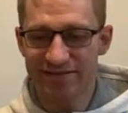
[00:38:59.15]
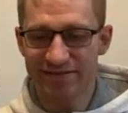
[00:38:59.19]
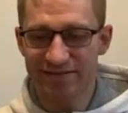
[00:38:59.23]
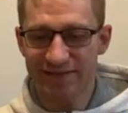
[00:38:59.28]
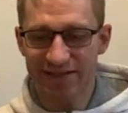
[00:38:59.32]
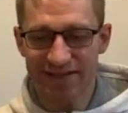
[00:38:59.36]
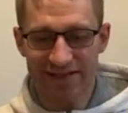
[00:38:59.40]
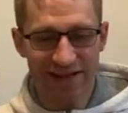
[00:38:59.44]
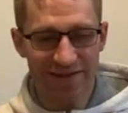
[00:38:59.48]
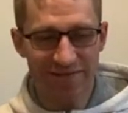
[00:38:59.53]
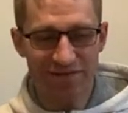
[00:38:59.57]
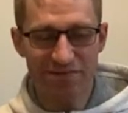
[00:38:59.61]

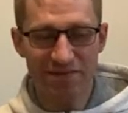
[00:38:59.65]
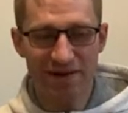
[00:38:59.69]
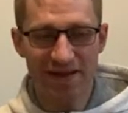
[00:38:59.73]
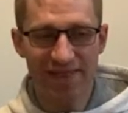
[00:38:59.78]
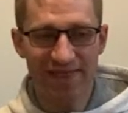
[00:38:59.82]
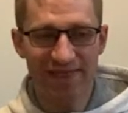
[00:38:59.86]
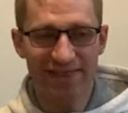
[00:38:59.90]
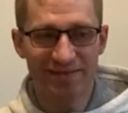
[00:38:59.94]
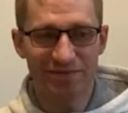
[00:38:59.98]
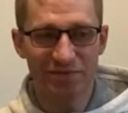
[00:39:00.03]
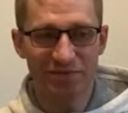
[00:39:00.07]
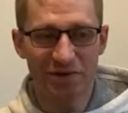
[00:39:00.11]
Like every
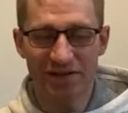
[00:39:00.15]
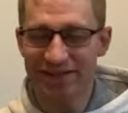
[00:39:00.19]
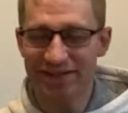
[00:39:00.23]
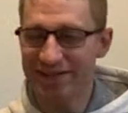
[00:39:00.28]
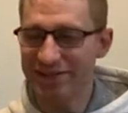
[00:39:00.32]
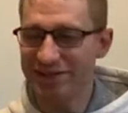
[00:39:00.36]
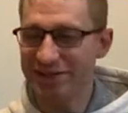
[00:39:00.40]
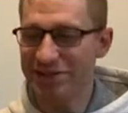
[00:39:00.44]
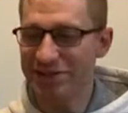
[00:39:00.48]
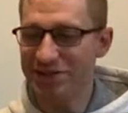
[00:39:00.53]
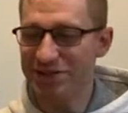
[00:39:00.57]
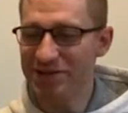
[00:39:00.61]
month, we'll
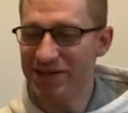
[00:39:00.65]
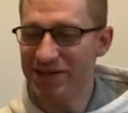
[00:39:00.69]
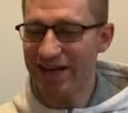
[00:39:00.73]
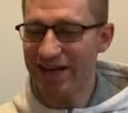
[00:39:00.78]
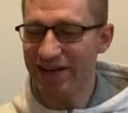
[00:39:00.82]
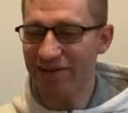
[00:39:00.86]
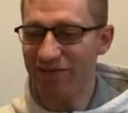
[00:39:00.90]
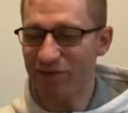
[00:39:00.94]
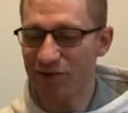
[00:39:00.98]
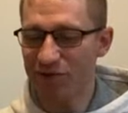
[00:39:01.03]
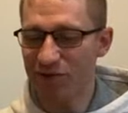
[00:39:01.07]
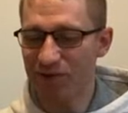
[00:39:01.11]
continue to do
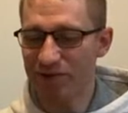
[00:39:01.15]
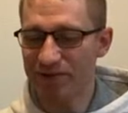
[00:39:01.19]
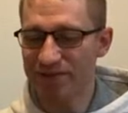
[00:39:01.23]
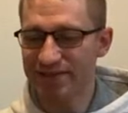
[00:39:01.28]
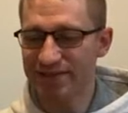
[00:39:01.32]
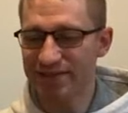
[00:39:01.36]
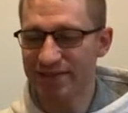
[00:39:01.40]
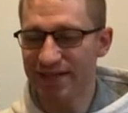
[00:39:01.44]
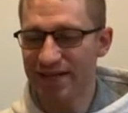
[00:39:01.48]
of course.